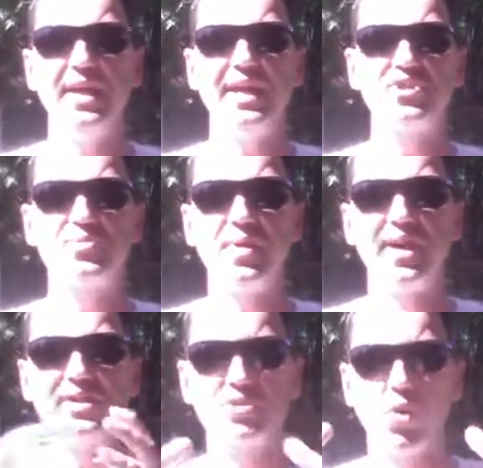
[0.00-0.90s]

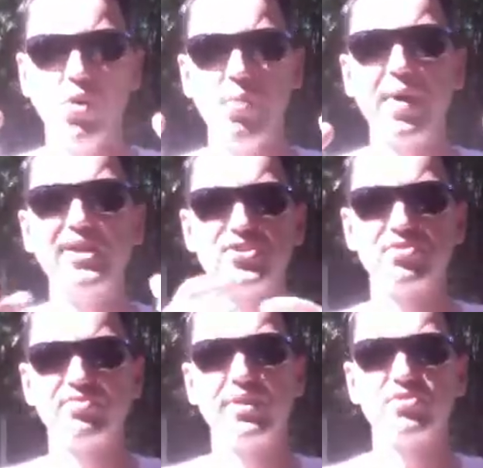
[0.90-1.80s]
It's all based
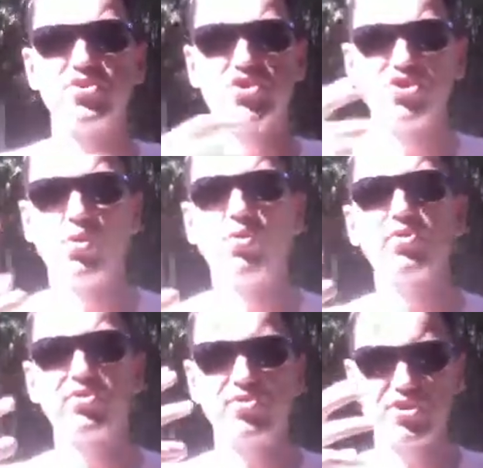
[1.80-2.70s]
around
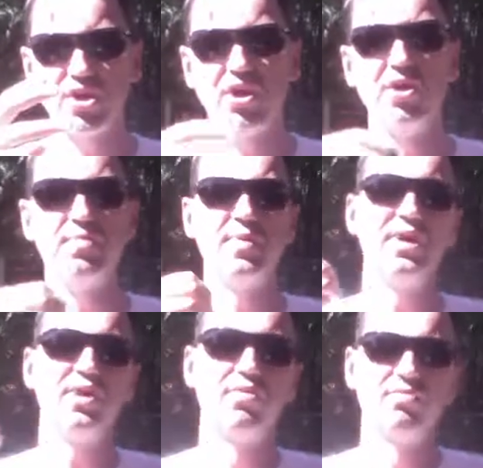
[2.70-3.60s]
short-term
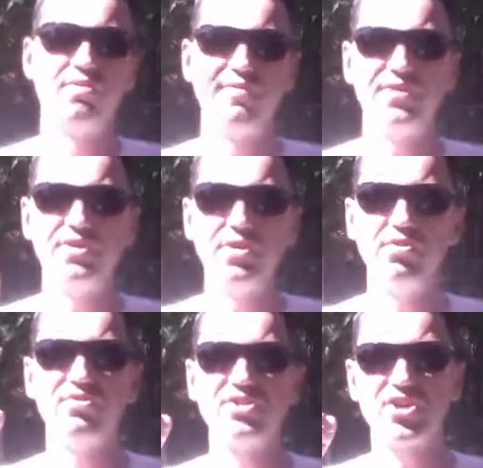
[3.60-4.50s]

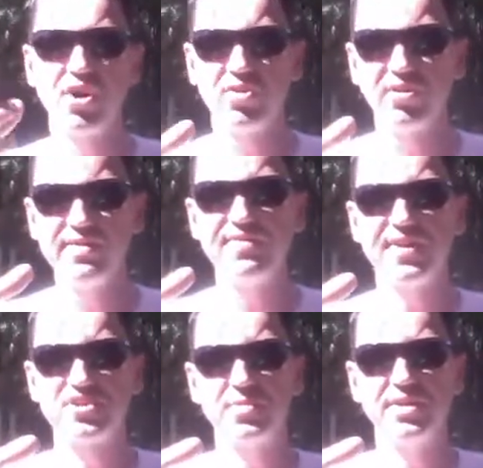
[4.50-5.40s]
revenue, return on
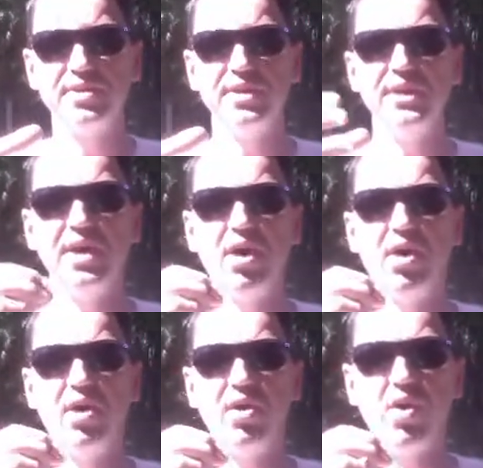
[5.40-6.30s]
investment,
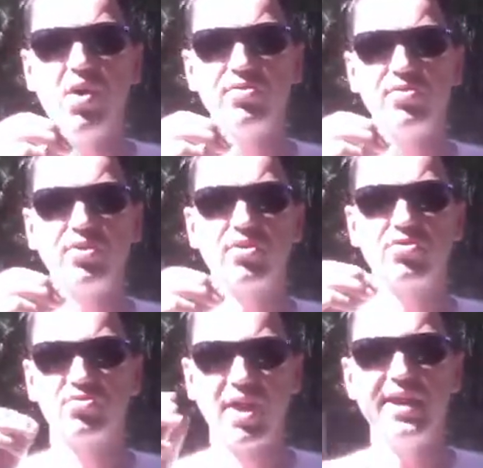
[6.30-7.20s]
on
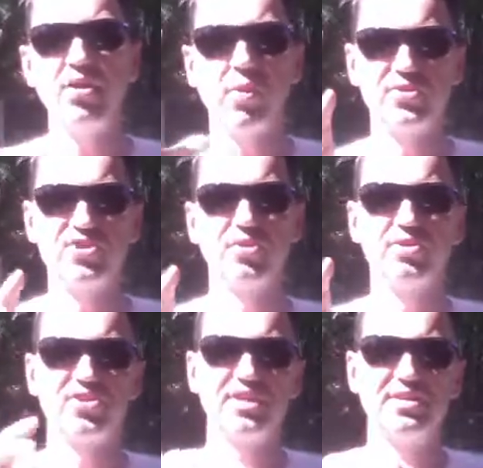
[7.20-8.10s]
great
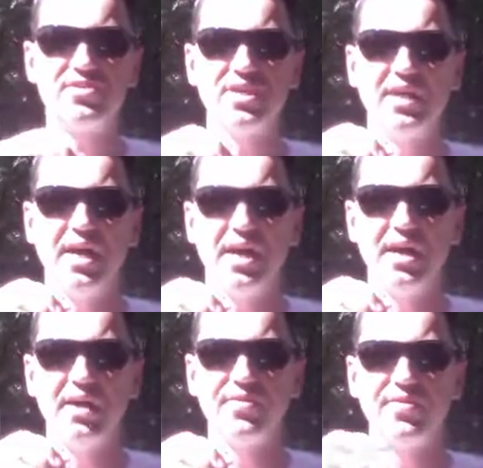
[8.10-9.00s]
opportunities
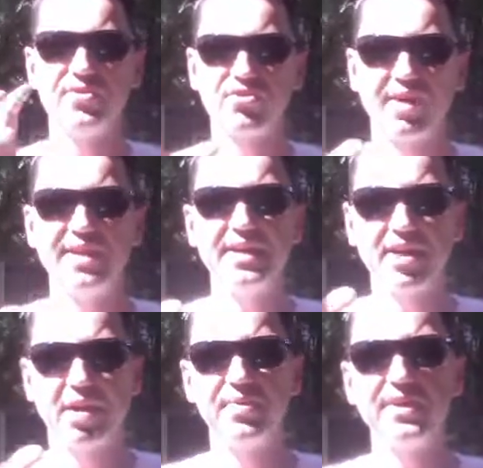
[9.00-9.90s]
that the trading
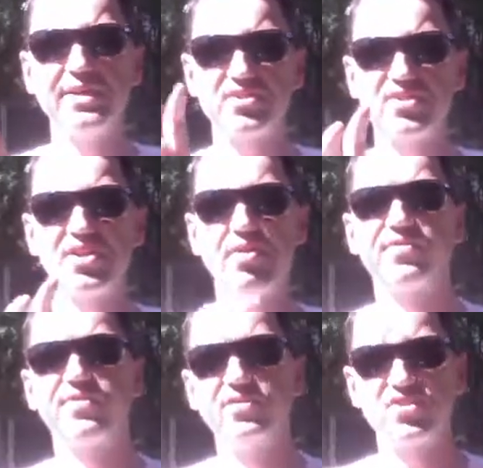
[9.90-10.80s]
company
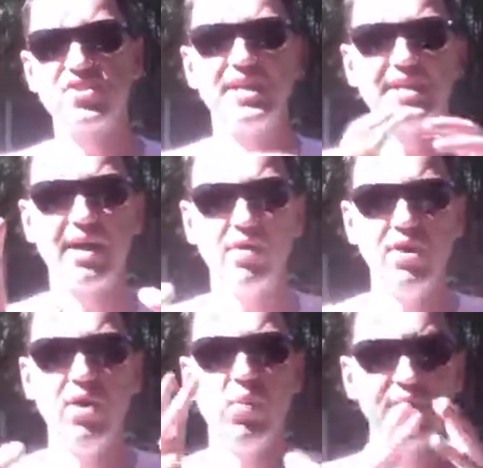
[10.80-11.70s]
itself can see. Now,
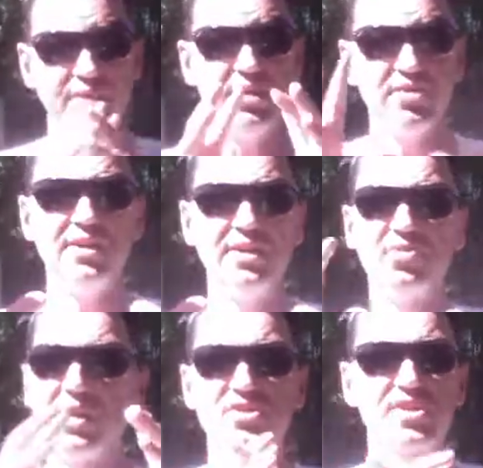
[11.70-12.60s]
one thing you do need
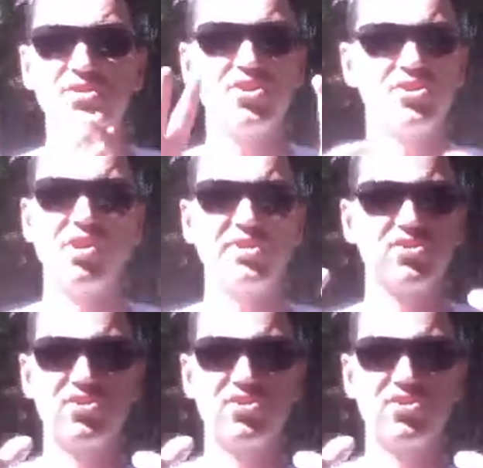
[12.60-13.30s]
to understand, just like